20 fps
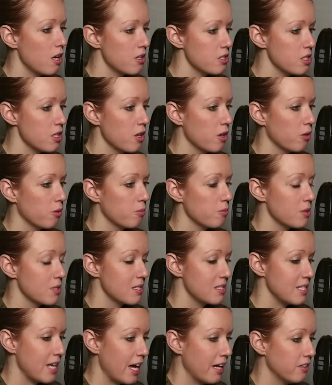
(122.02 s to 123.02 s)
also
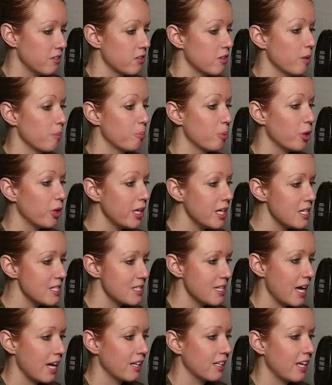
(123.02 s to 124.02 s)
set, the
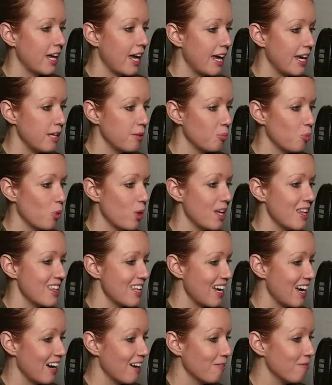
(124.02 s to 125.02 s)
preset came with
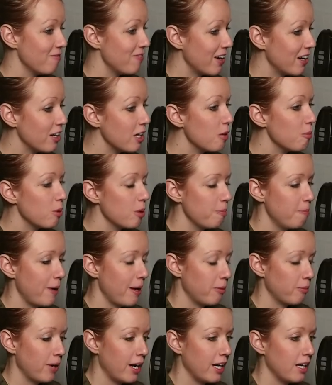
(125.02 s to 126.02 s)
a variable
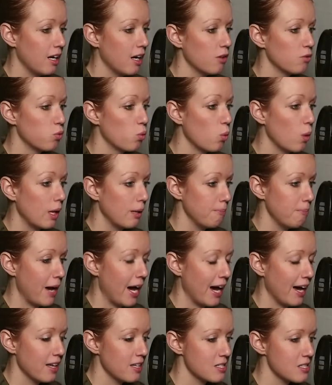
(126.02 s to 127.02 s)
bitrate of 1
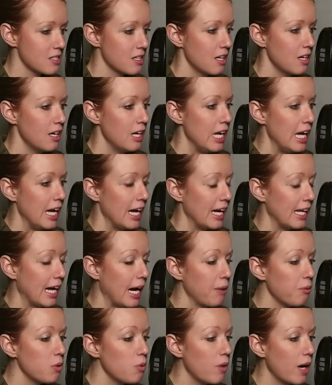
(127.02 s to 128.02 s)
pass. And
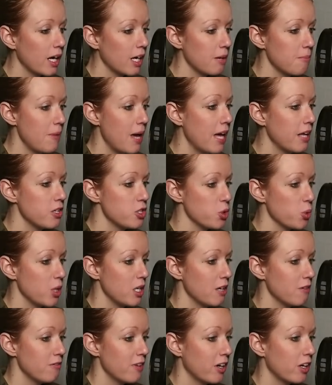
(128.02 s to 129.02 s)
I would recommend
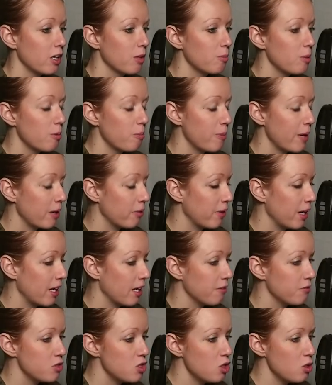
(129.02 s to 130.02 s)
doing a variable
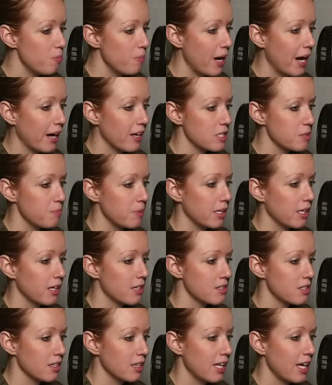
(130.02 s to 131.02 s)
bitrate of 2 pass
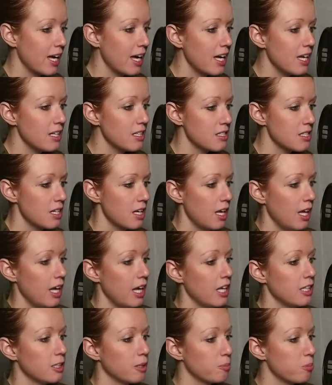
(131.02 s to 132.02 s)
because in the end,
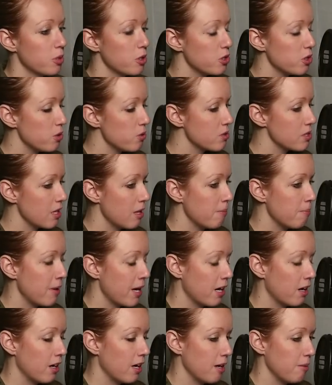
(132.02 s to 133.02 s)
it'll produce a
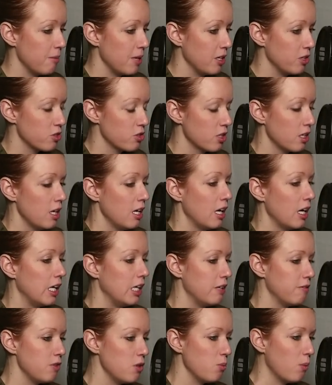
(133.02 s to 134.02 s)
better image.
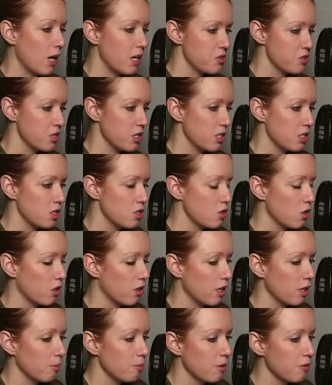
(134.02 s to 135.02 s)
And if you watched the
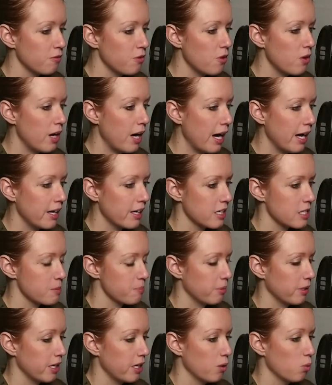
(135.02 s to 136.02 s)
tutorial before, I
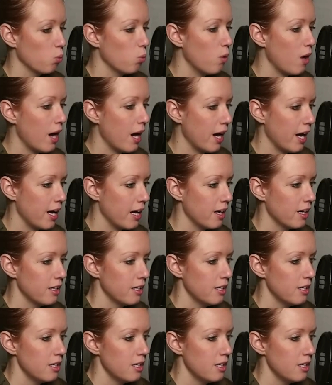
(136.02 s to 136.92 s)
explain why.